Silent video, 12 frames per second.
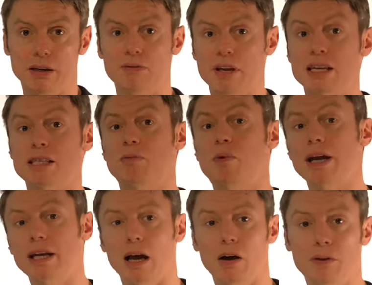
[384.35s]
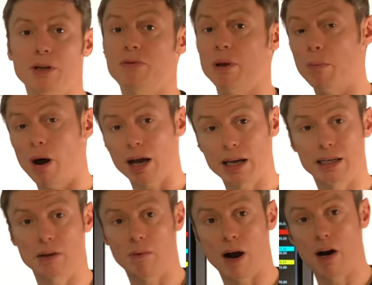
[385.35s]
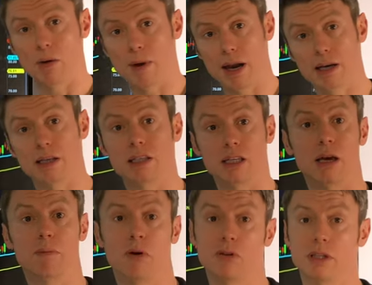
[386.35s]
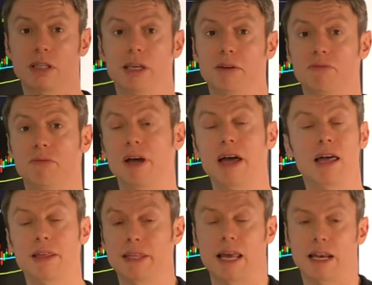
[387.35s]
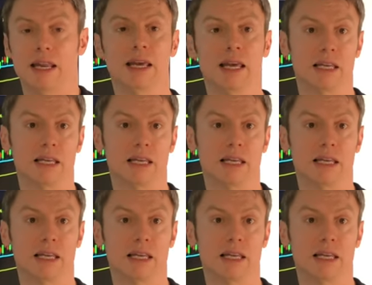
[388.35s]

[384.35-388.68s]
If there's a breakout, if the market environment is positive, then